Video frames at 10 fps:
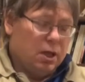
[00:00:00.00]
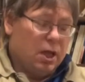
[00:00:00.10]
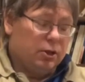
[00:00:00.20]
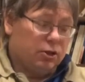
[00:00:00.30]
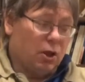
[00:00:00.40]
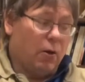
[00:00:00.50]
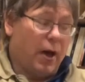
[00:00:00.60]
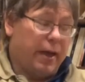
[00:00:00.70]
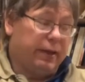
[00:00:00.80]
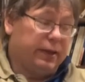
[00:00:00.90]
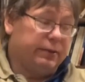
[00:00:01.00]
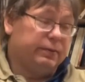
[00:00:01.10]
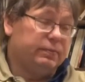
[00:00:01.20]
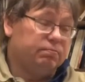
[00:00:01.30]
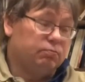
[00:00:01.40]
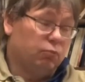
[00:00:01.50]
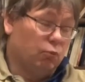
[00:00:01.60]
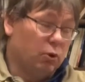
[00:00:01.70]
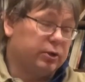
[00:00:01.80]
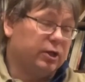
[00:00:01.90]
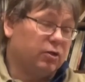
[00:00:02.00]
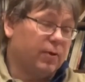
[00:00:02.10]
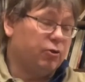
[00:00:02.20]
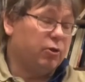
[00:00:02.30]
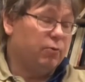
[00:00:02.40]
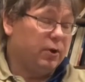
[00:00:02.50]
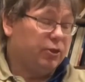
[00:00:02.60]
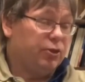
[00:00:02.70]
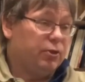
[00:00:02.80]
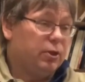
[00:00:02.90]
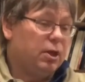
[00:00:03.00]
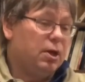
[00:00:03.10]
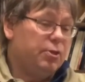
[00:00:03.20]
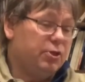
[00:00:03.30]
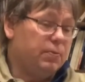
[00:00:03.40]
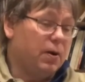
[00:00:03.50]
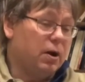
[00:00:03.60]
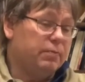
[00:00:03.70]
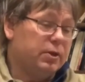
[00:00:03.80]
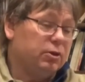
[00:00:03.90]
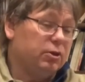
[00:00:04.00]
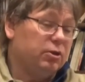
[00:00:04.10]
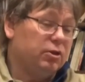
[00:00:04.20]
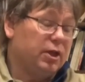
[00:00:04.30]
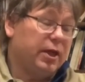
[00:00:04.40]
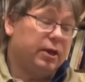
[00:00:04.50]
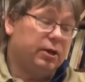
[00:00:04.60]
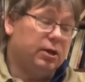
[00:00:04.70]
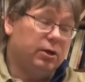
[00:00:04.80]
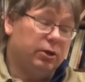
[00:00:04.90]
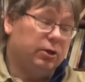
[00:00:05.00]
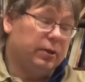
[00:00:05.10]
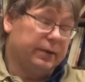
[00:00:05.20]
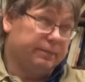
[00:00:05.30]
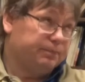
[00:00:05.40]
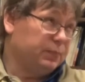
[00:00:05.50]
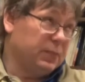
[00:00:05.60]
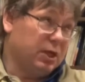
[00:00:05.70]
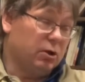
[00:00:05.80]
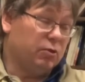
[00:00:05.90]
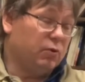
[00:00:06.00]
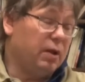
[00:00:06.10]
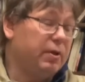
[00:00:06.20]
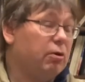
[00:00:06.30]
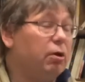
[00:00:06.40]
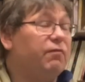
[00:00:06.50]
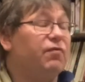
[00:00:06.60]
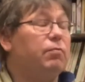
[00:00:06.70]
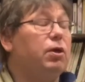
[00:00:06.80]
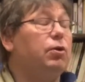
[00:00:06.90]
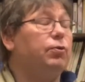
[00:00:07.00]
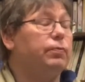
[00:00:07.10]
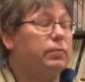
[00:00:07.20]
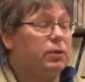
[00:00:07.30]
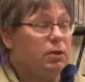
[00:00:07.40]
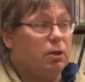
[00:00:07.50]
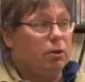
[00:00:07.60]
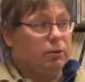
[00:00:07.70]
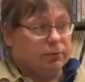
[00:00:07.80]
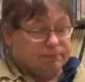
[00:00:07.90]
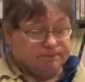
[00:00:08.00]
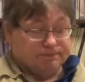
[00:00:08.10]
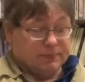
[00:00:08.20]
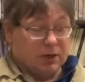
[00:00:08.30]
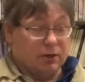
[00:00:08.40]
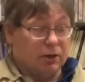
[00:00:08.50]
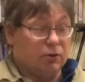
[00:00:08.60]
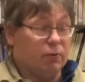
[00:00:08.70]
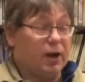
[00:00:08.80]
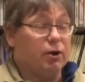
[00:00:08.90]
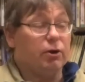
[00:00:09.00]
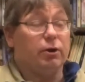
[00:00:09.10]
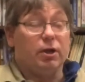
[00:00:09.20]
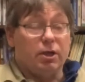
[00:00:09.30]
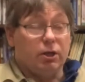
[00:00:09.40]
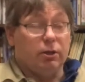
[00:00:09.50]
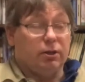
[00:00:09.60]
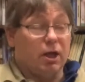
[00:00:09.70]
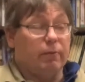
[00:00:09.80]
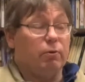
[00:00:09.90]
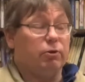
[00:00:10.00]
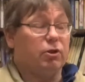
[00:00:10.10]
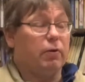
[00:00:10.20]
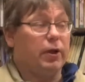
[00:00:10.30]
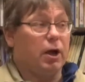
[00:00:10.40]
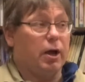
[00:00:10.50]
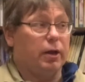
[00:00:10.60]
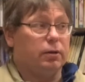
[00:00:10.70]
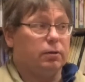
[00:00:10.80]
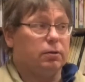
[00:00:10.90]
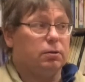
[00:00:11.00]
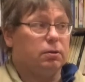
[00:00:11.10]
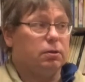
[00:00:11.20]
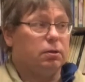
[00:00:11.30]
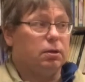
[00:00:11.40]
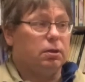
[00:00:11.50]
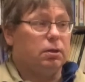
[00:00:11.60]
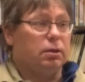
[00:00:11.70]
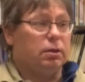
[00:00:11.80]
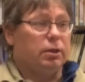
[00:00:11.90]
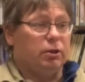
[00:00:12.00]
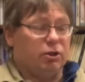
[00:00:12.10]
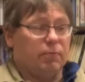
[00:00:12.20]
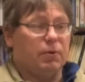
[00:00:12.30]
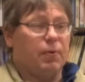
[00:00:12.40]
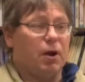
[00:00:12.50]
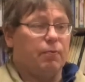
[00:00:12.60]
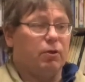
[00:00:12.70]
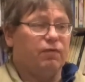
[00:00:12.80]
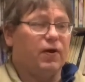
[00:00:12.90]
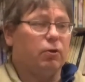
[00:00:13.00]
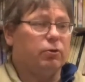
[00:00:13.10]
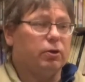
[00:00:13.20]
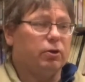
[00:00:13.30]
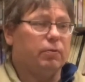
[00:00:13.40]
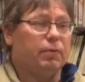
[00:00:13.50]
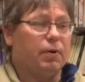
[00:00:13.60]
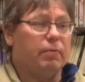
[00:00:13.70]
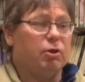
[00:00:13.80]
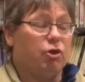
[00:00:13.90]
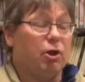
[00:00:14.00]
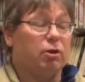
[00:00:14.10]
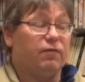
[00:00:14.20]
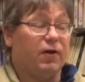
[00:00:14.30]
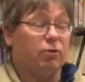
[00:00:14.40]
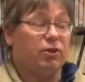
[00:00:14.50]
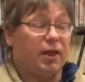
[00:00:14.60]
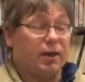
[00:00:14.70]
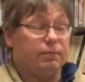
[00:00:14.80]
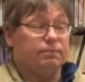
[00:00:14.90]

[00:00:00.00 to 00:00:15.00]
And so I worked especially with the departments and said, here's what I'm hearing from you. Here's what I heard. You tell me what's going on. Mm-hmm. And some department chairs felt that